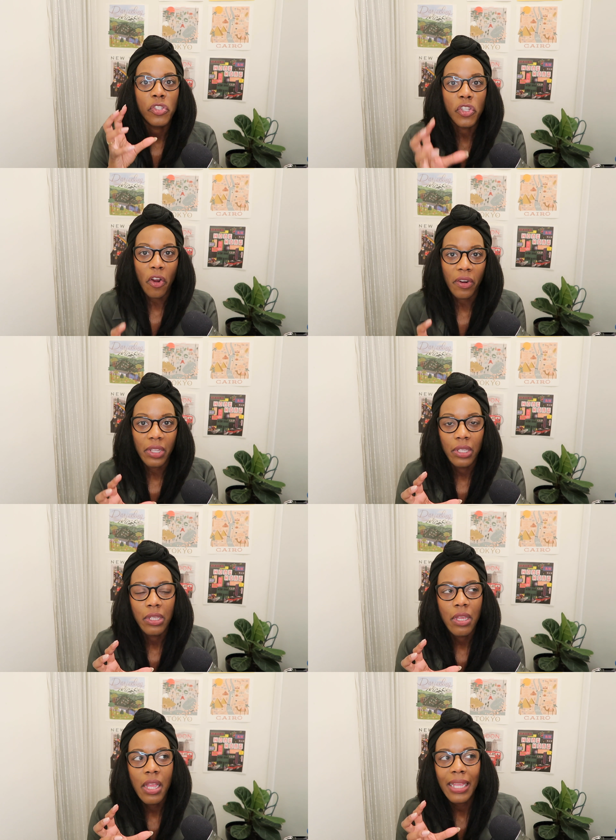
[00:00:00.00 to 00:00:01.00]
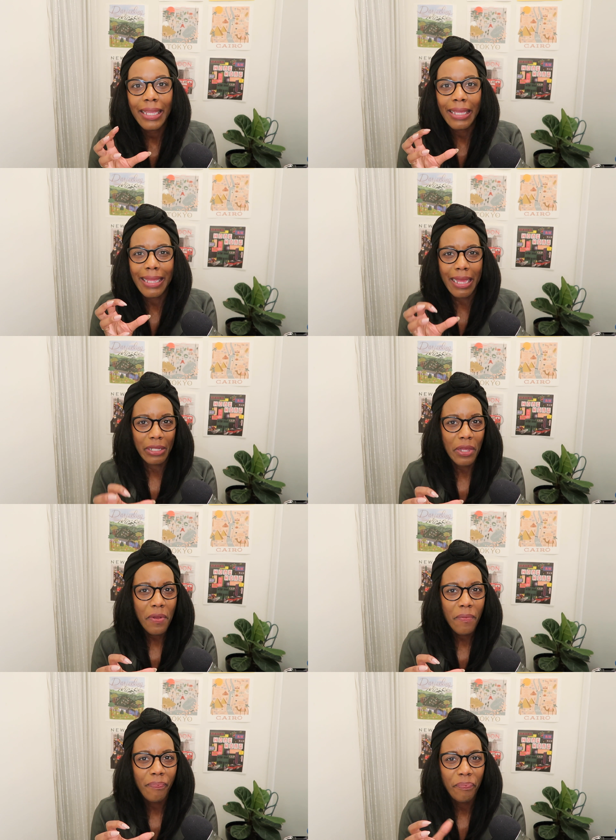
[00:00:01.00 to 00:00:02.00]
dark
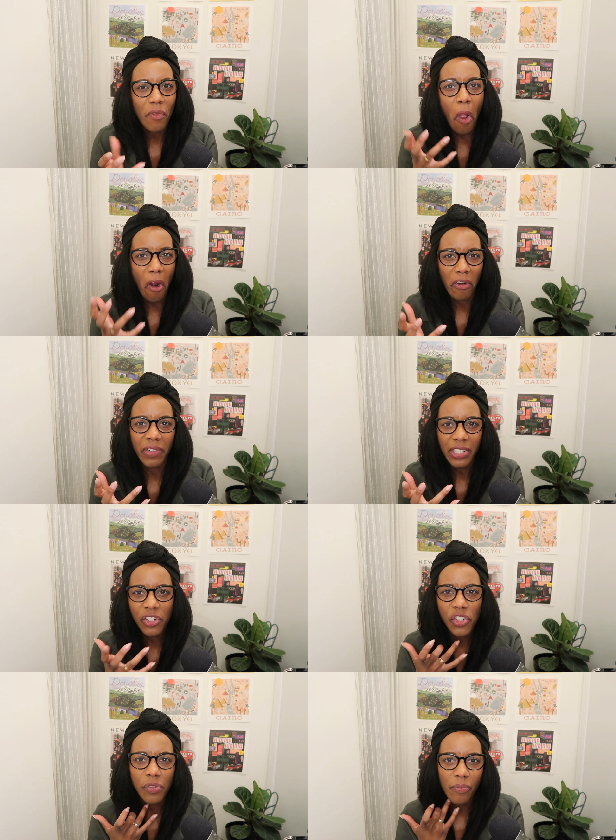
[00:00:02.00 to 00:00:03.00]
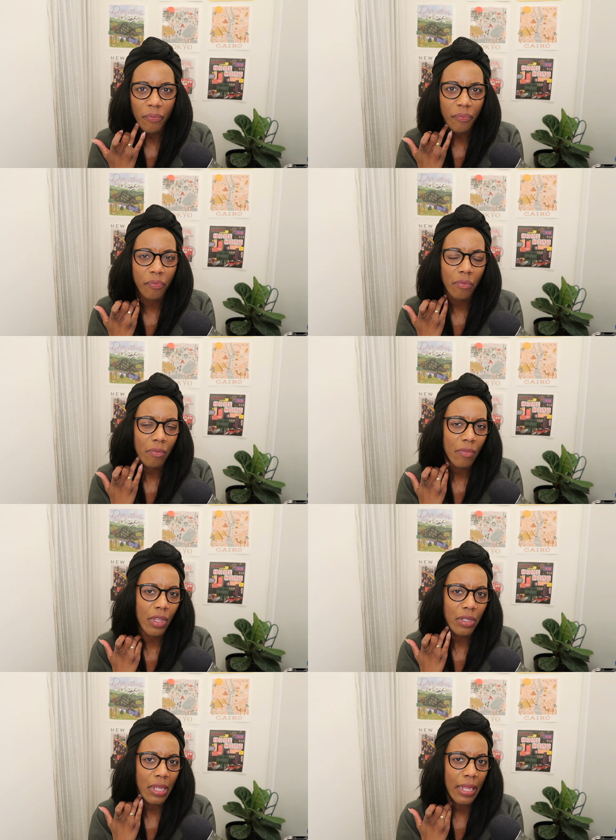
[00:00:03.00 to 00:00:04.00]
yellow, orange.
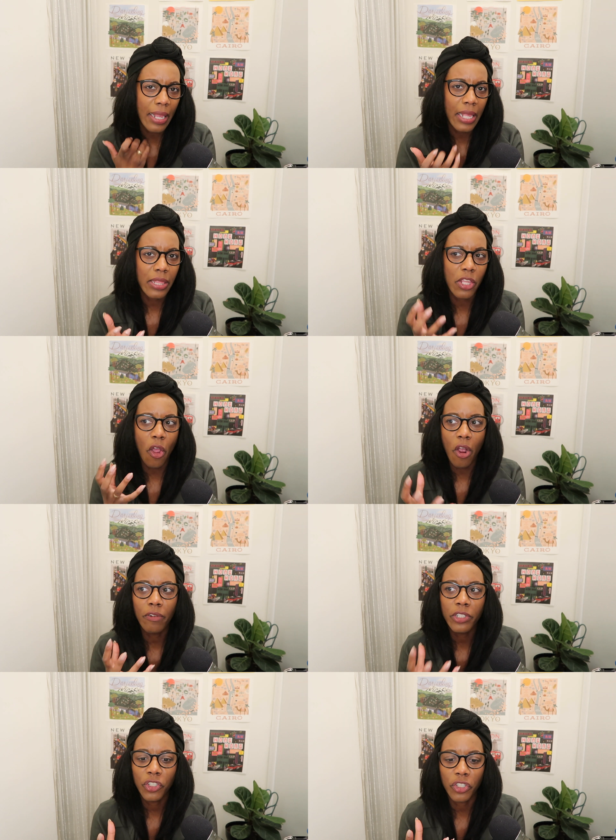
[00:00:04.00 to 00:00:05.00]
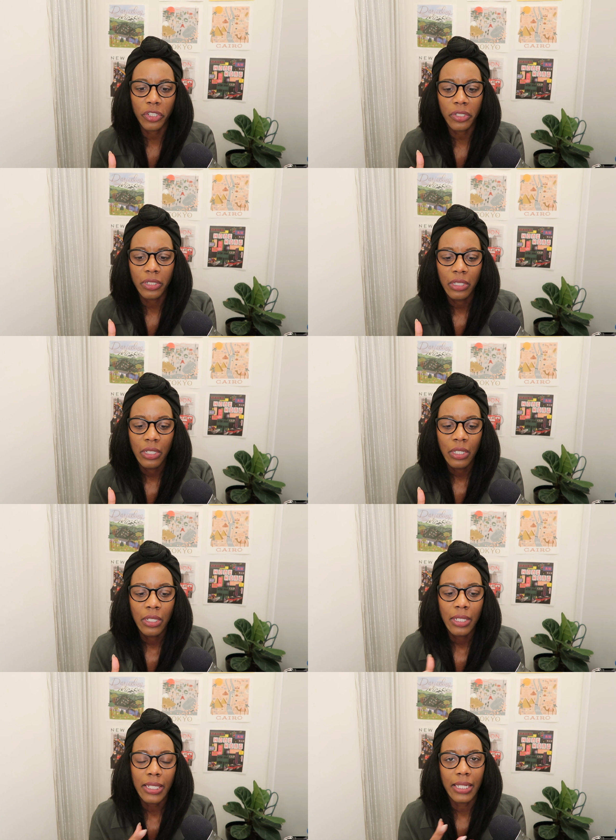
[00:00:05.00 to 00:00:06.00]
The oranger
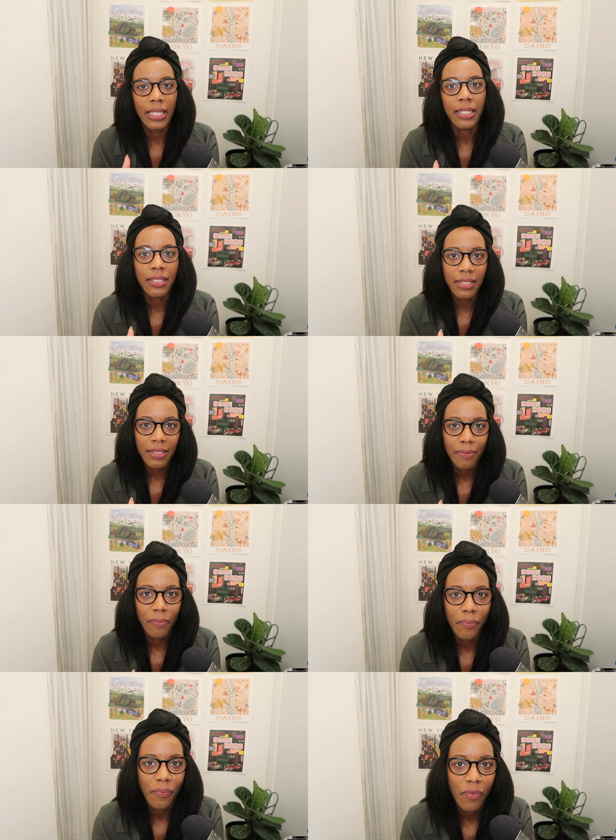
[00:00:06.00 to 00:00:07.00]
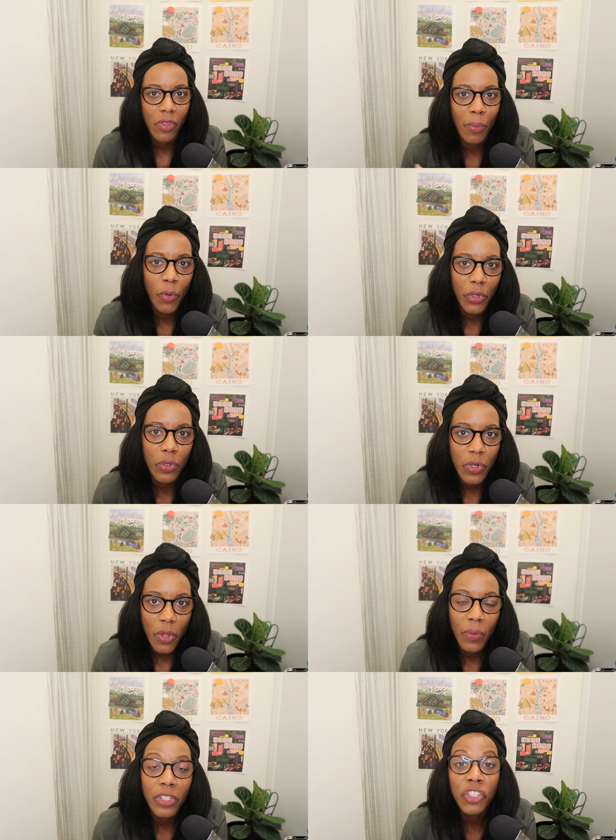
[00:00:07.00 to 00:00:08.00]
it is, the more you
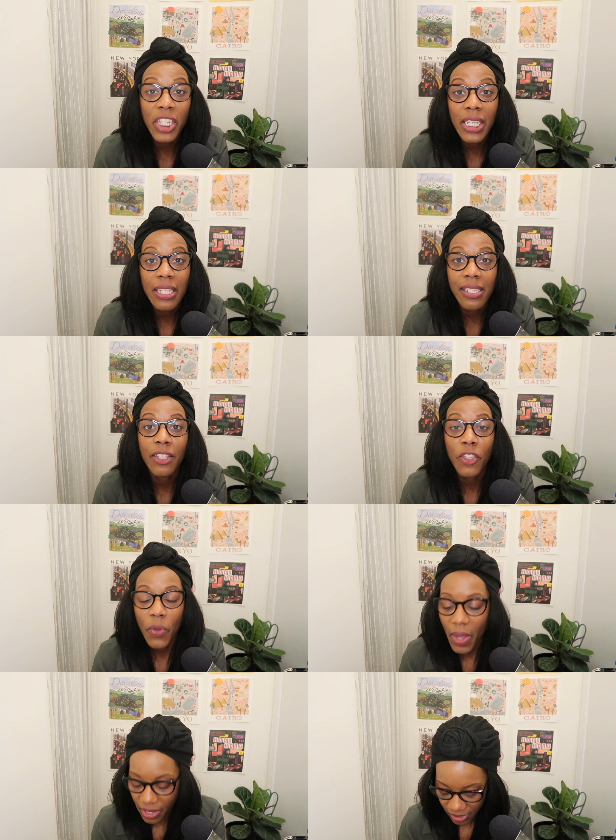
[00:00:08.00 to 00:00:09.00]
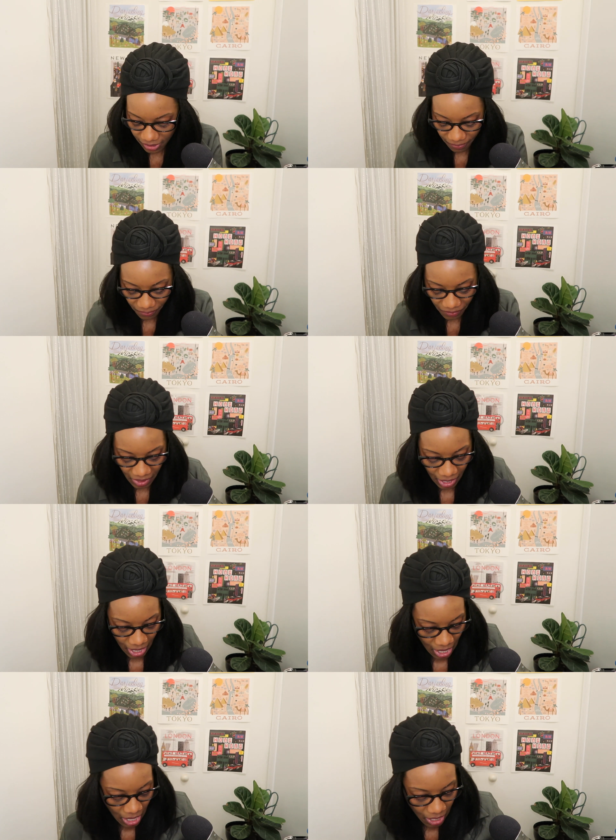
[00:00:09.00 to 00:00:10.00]
know it's cheese in the US.
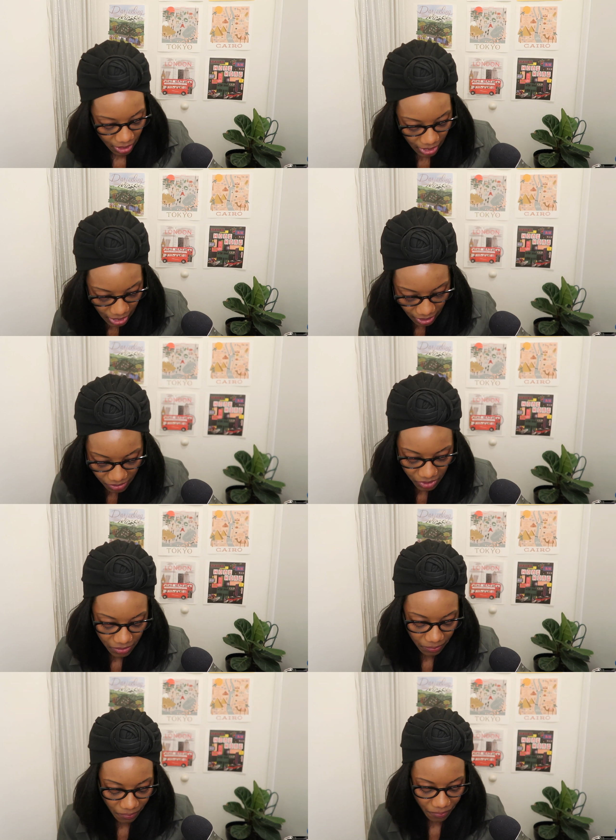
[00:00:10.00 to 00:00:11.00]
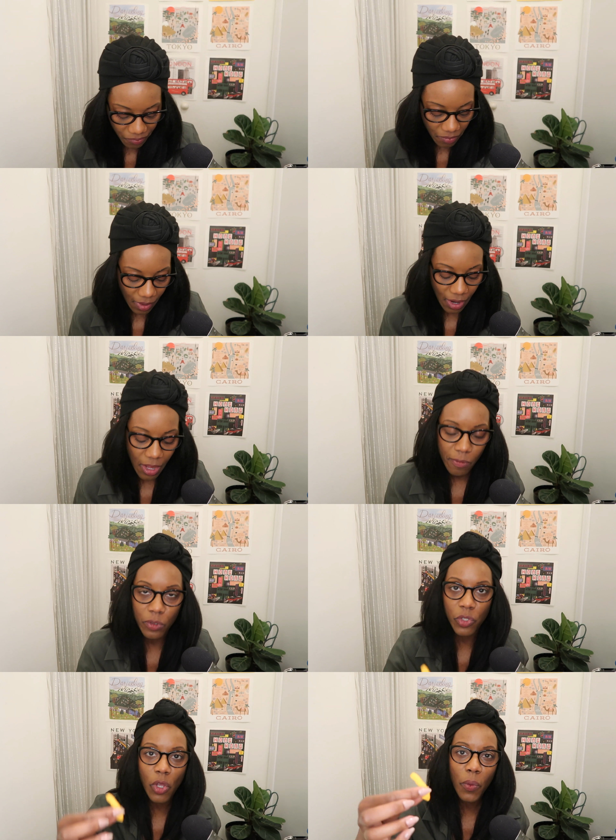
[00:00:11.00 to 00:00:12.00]
These, if you
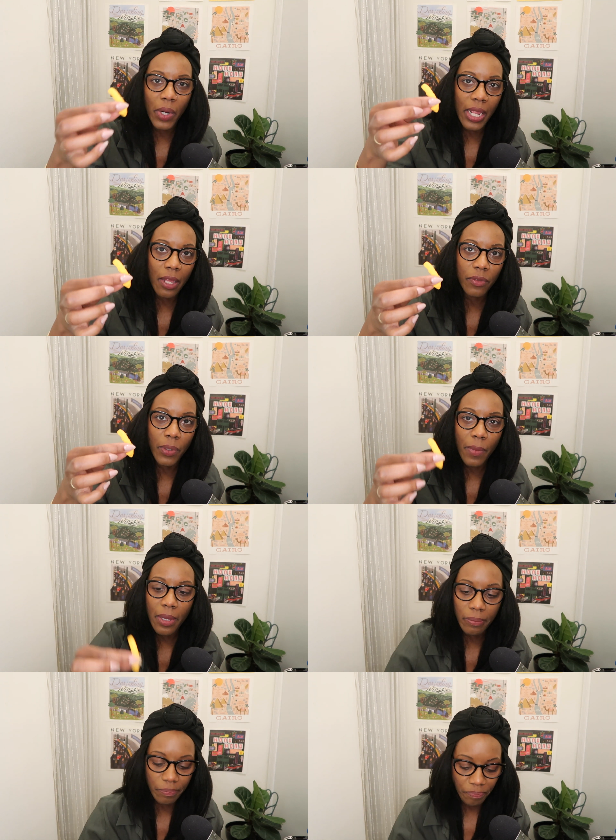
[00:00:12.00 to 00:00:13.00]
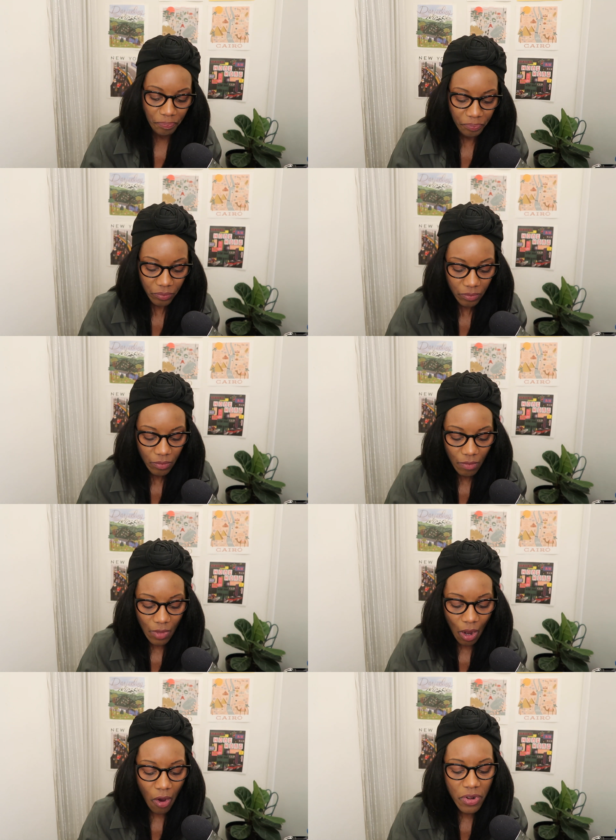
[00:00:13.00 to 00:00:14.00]
saw when I held them up,
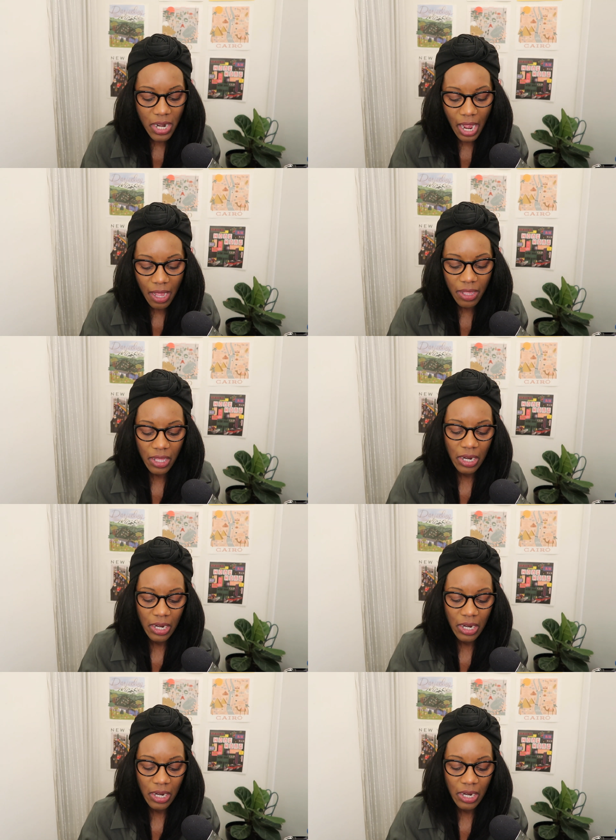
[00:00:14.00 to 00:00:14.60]
are not